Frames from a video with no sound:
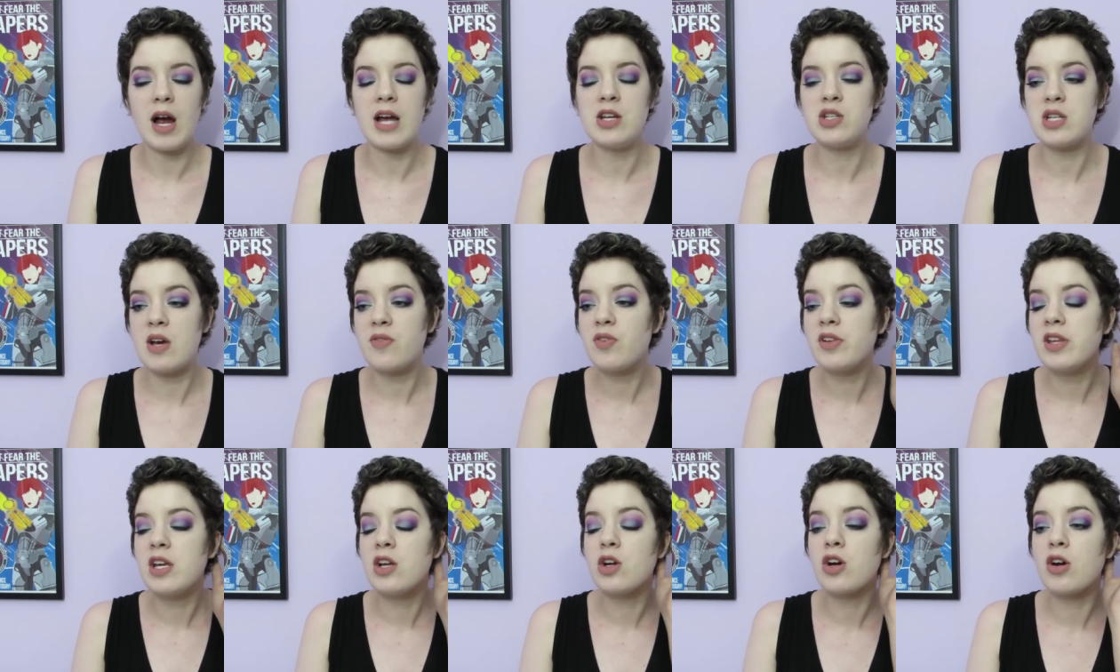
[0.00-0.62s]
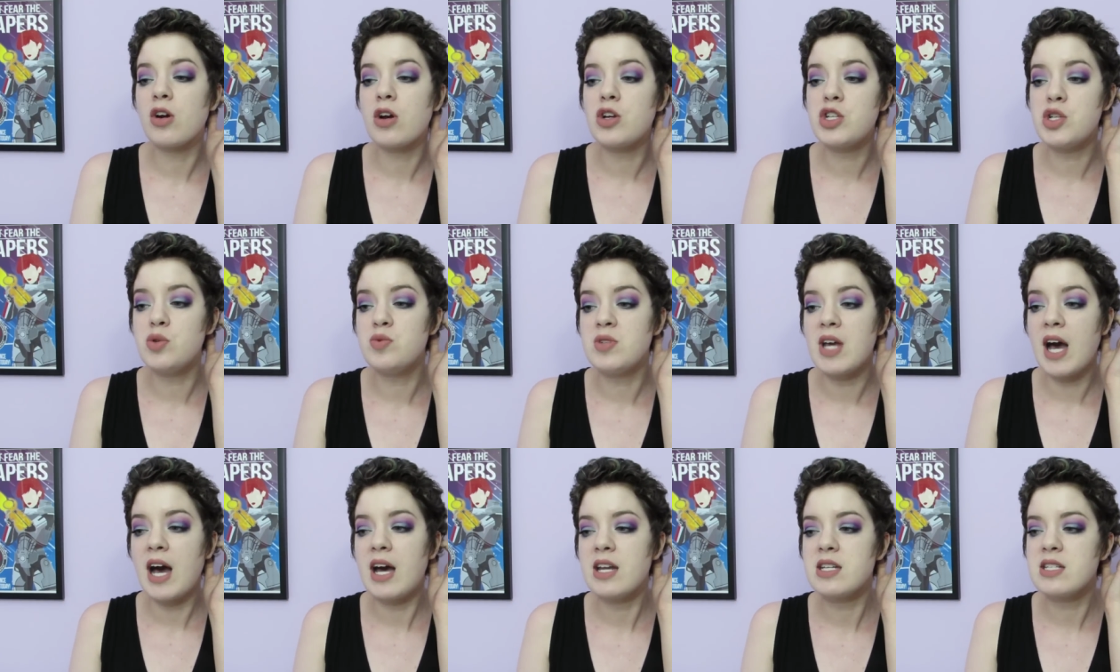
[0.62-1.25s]
I definitely encourage you
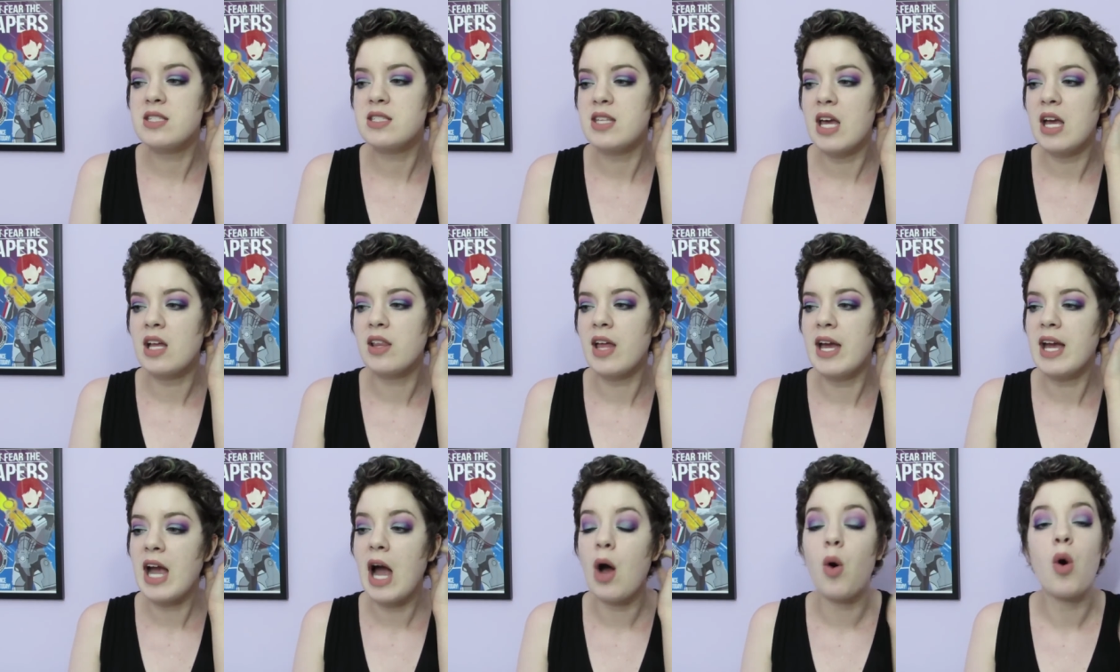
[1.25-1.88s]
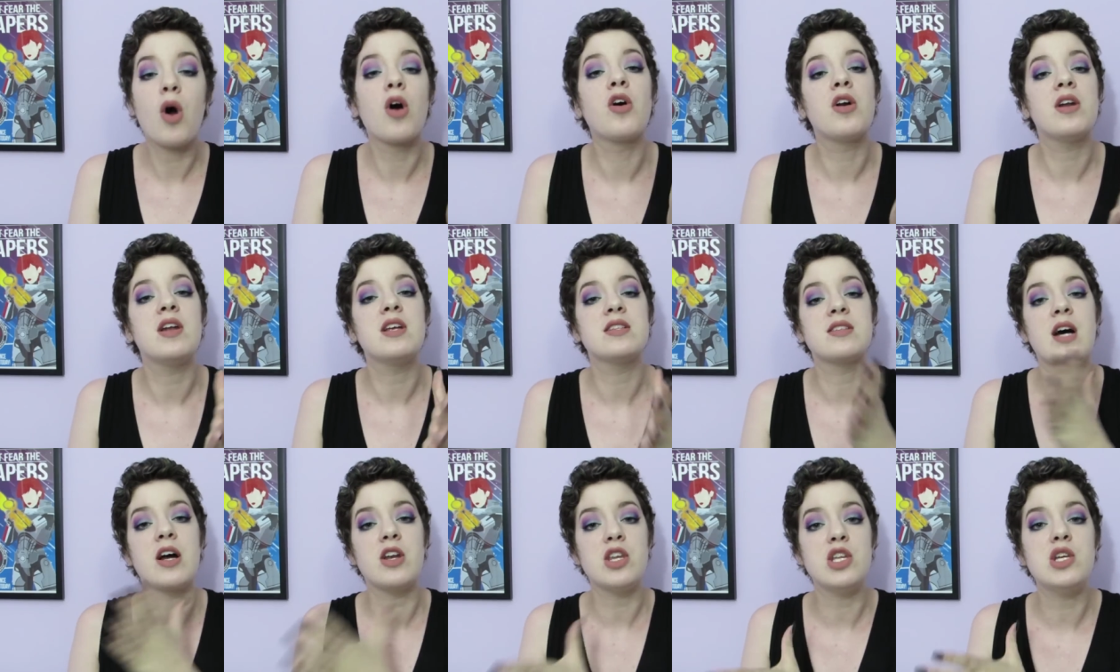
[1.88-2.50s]
not to say like how hard it
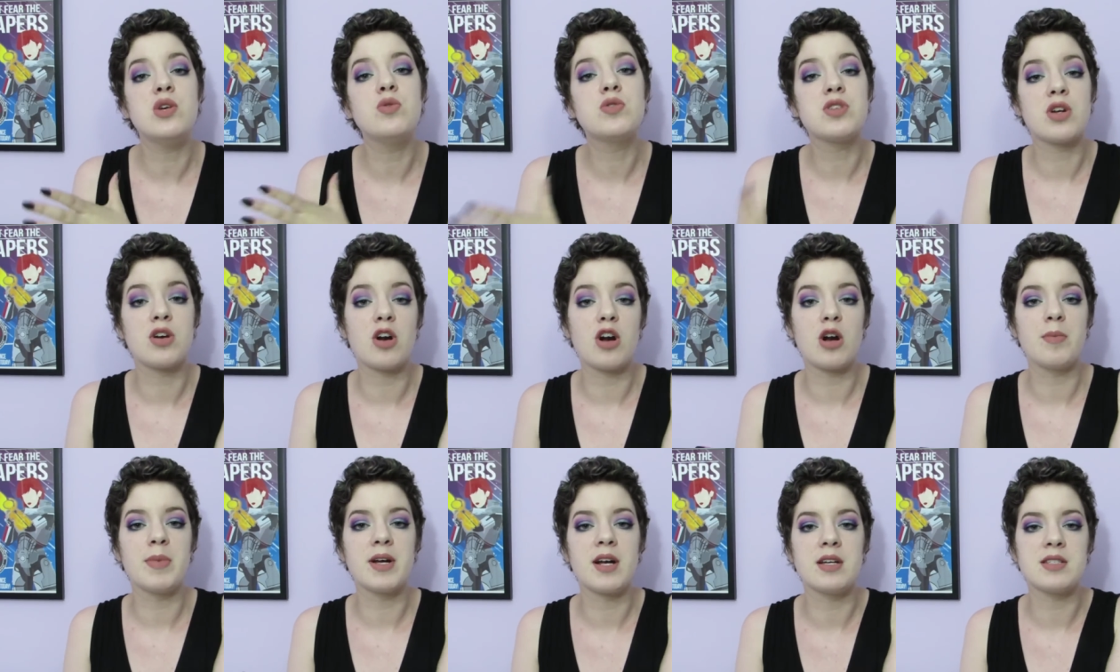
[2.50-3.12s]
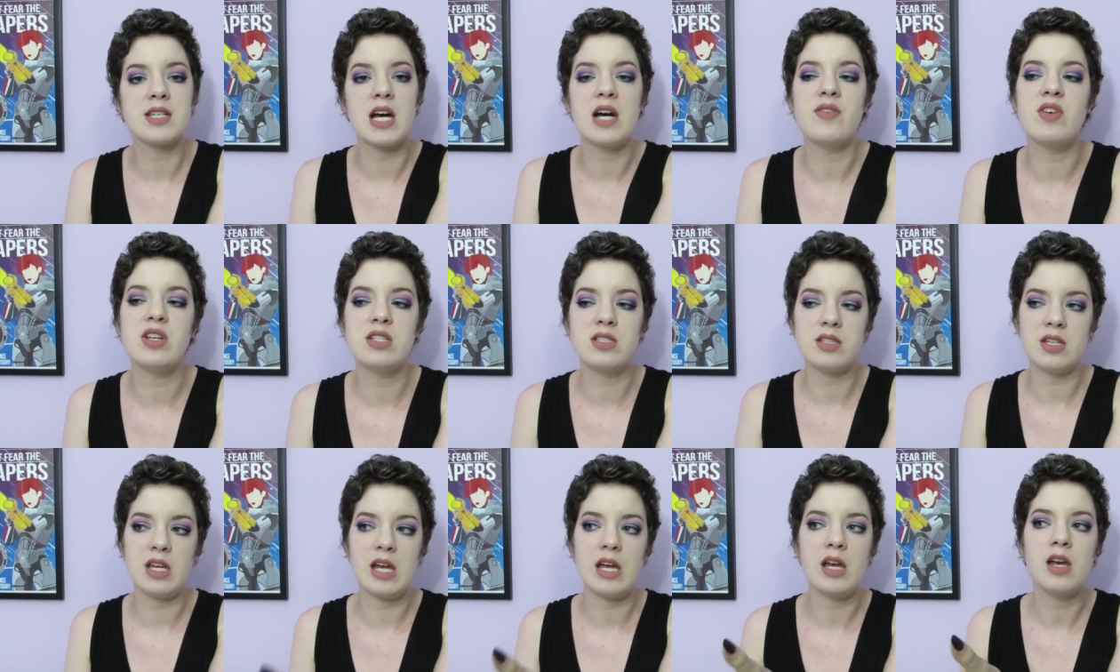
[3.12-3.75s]
is on you to her, because
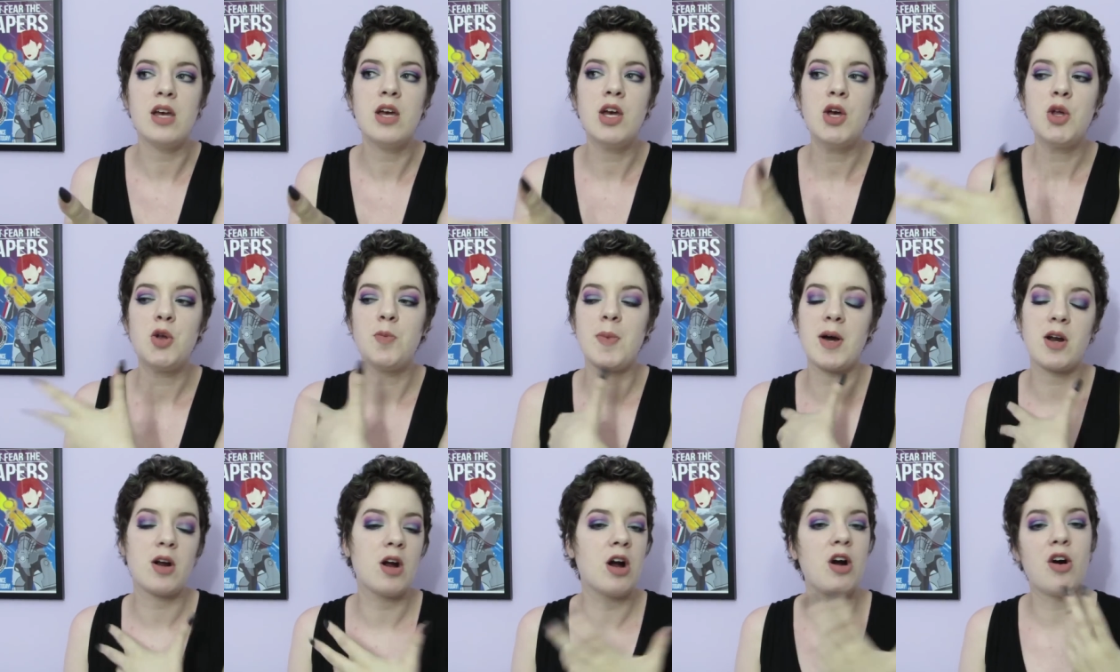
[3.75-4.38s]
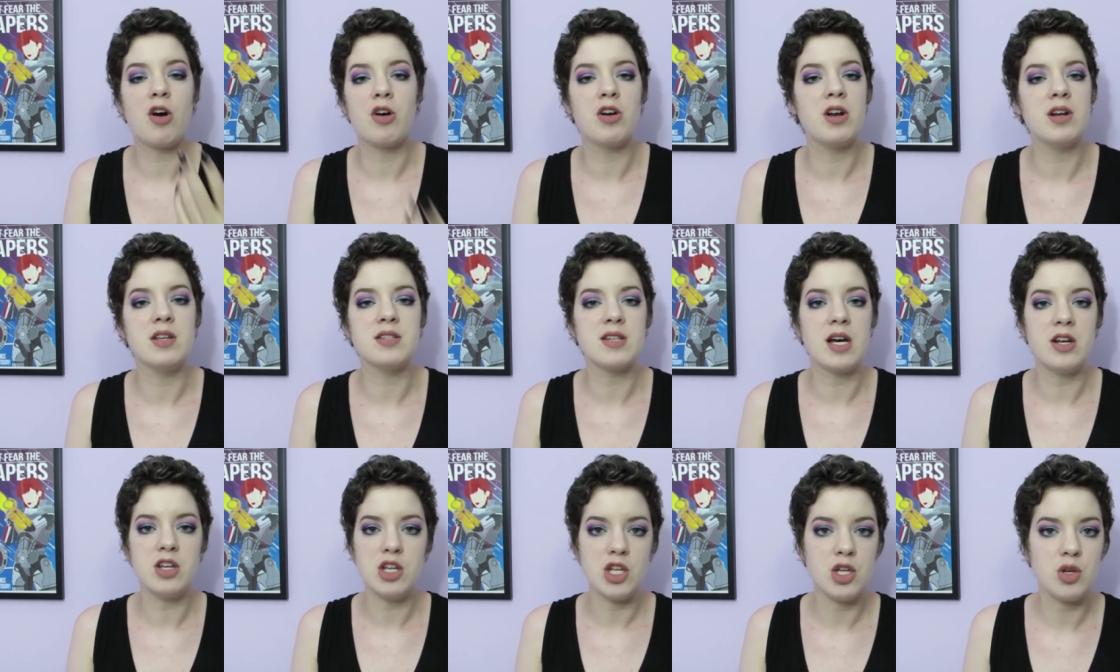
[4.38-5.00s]
obviously no matter how hard it is
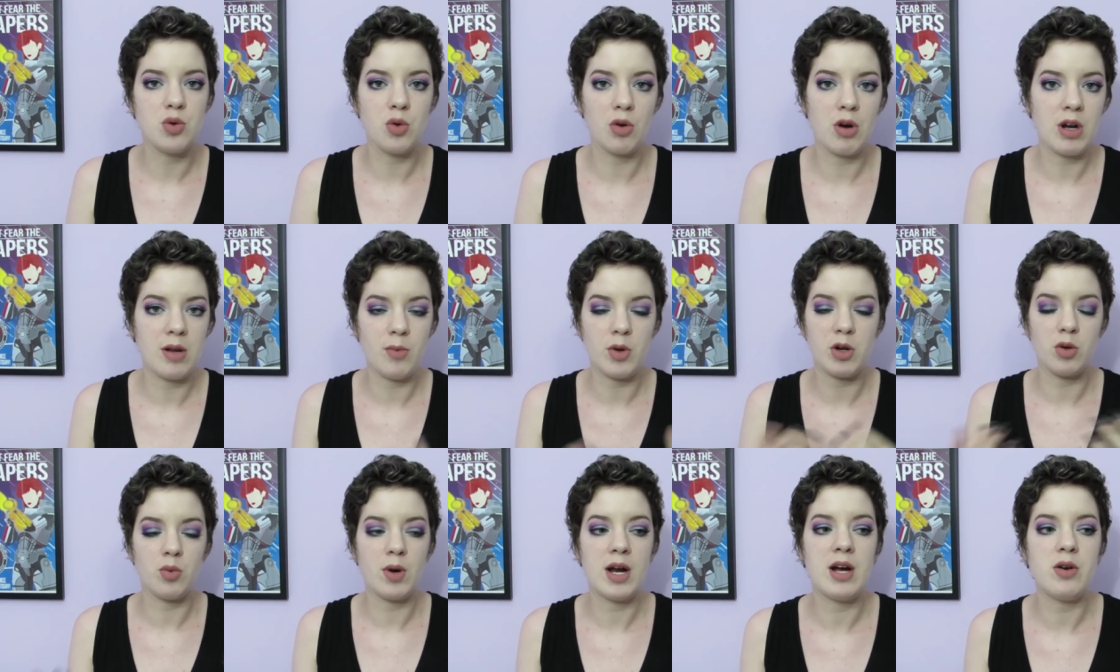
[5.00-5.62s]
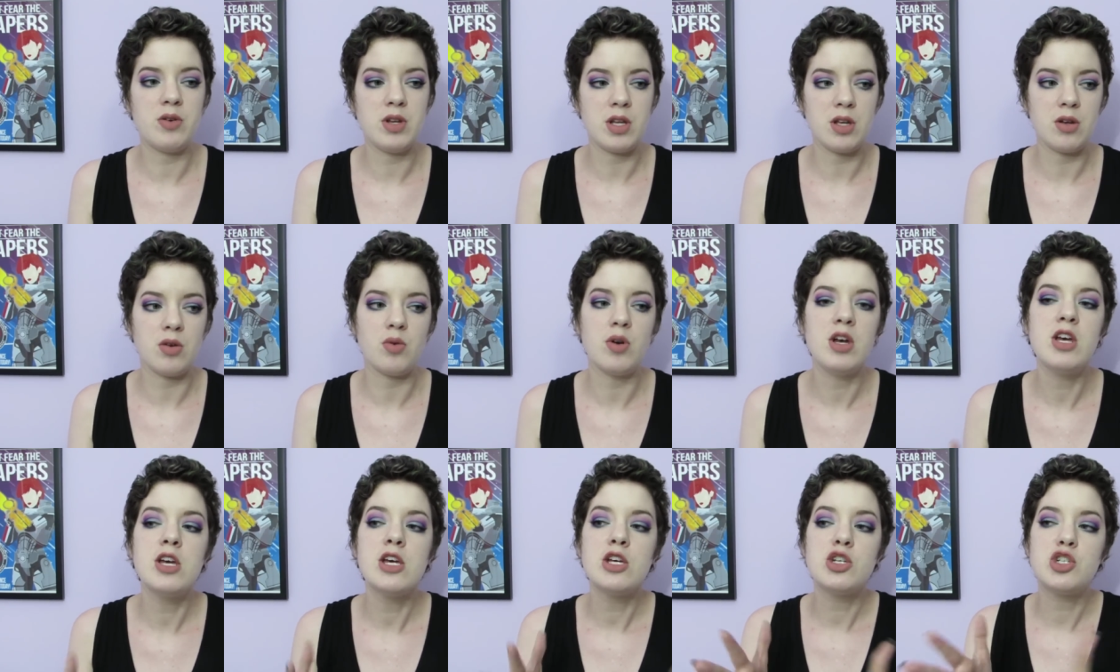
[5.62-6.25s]
on you or anyone around
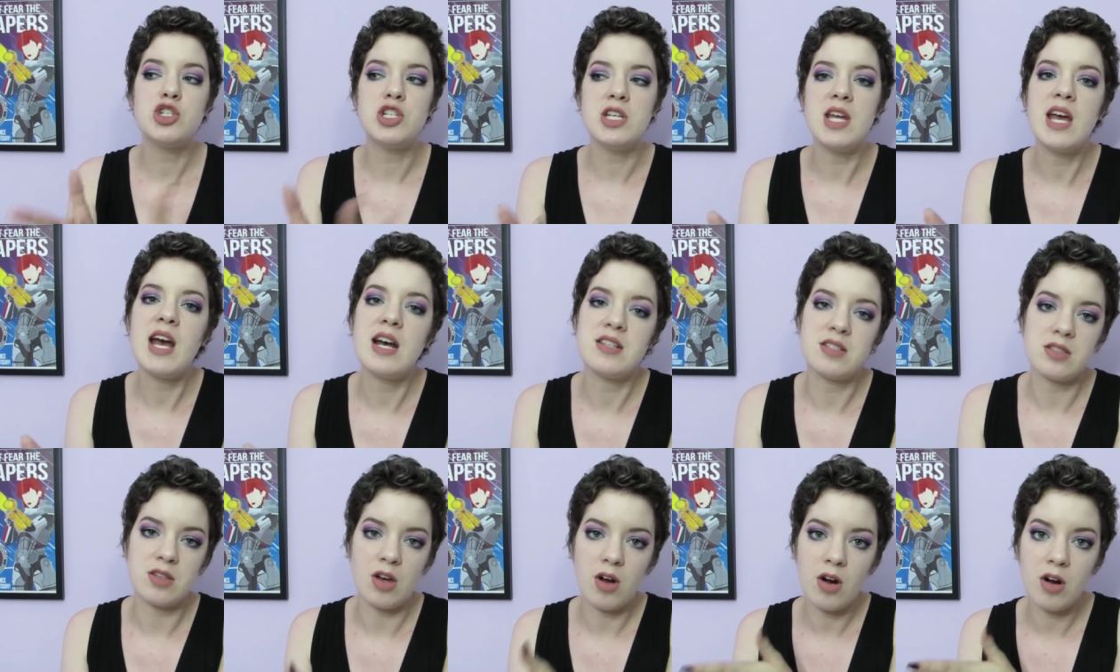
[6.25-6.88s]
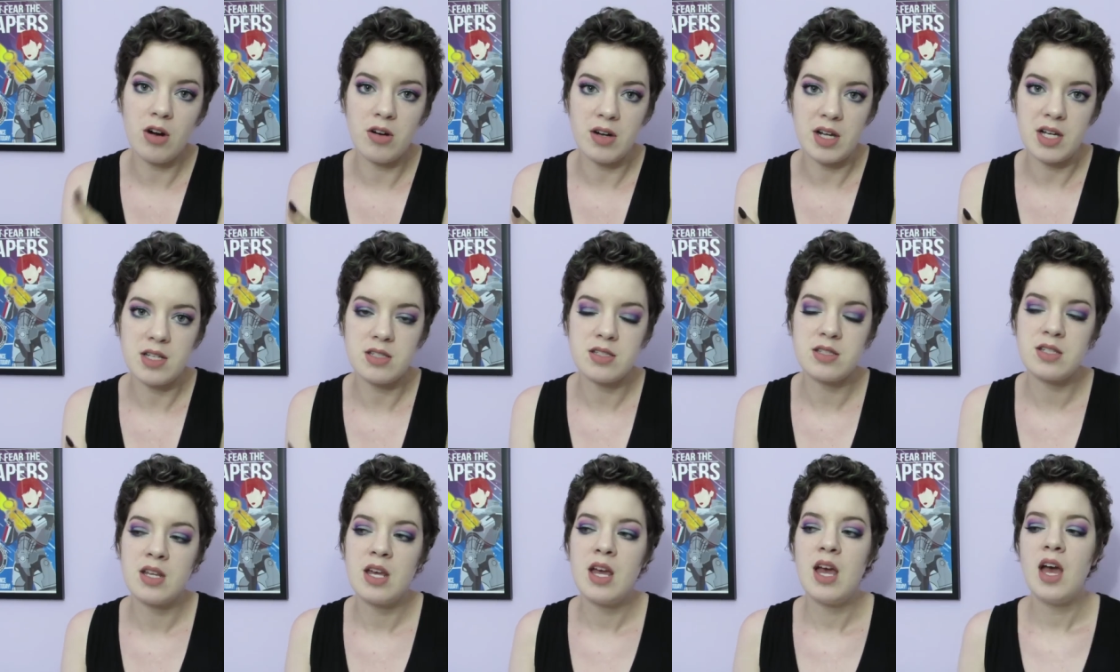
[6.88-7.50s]
you, she has it the
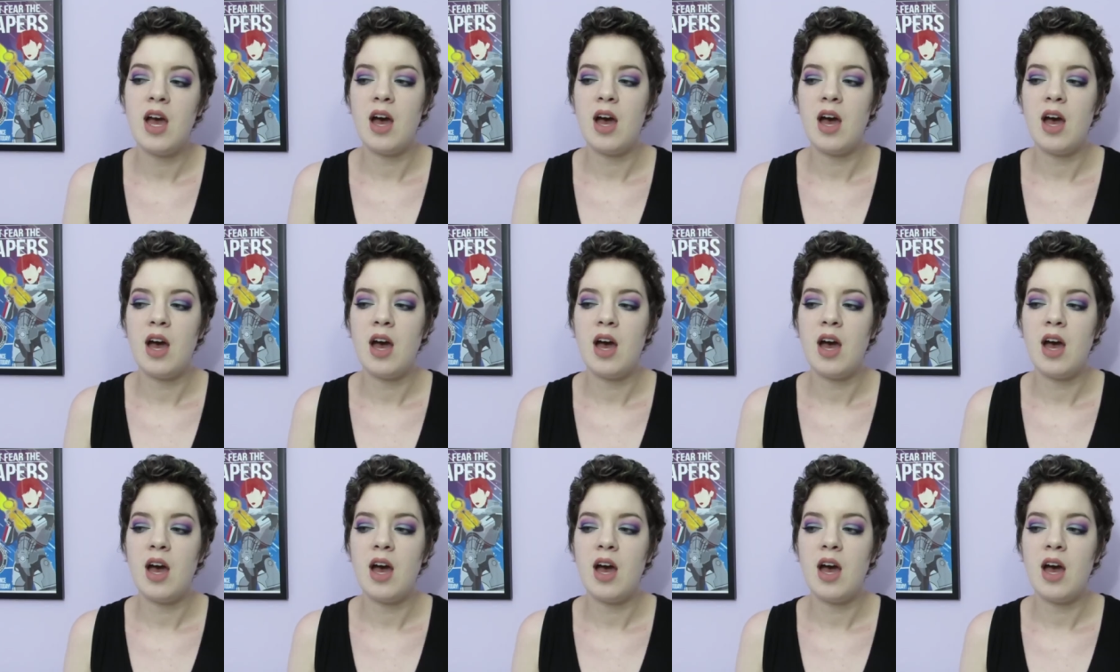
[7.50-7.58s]
hardest.